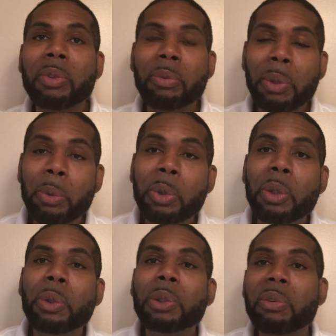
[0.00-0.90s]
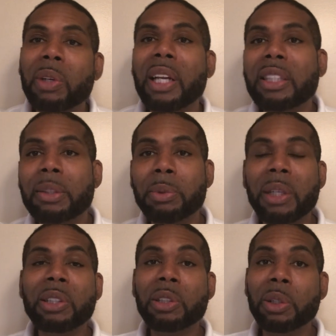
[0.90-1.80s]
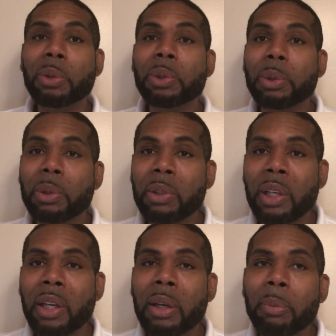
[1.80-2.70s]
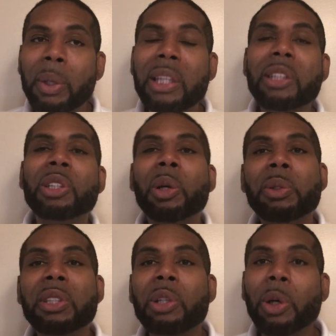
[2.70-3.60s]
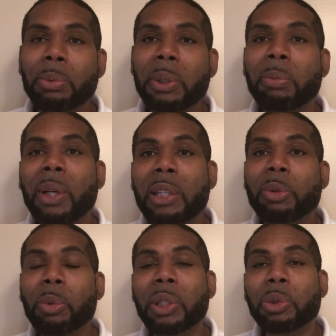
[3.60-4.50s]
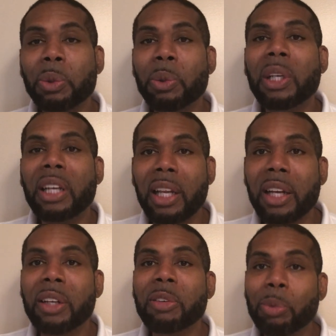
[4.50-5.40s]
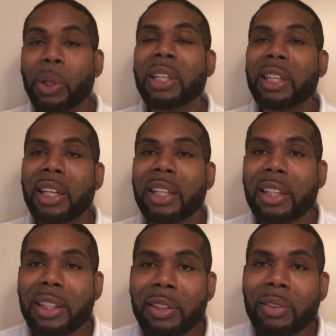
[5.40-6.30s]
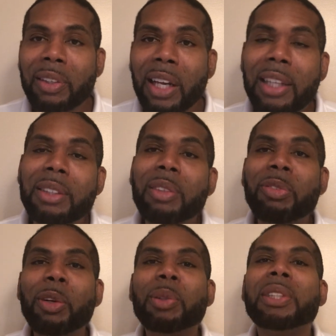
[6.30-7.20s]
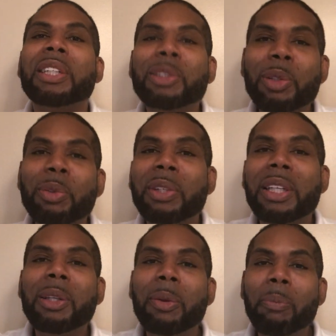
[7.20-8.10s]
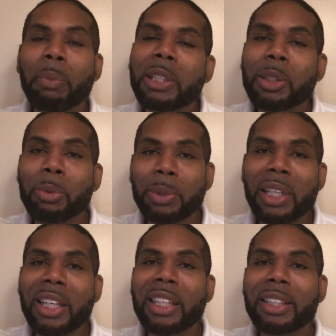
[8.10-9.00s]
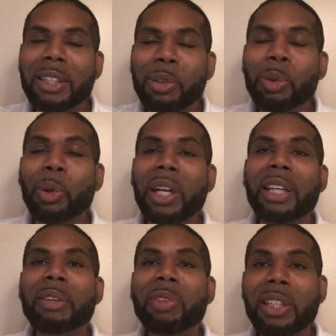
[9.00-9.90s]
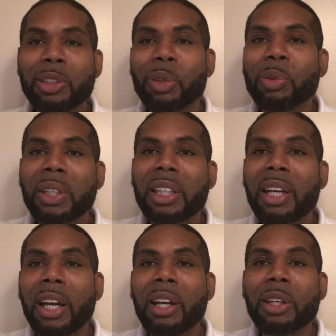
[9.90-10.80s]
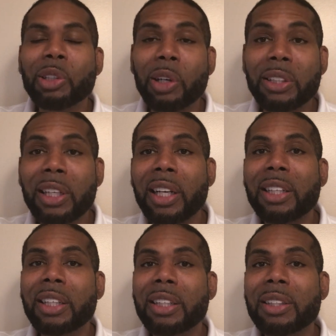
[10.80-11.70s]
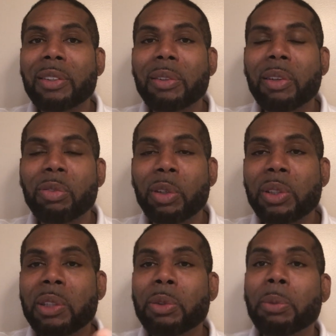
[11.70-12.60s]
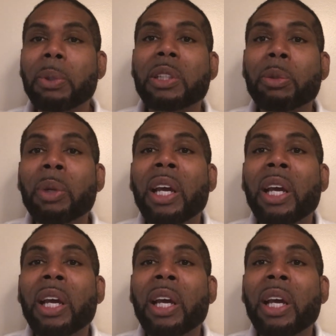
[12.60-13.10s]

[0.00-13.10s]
People use you in relationships. They'll just use you. But the church is called to be a place we truly love one another. As the first century bishop said, and you know I love history, Tertullian, the first century bishop,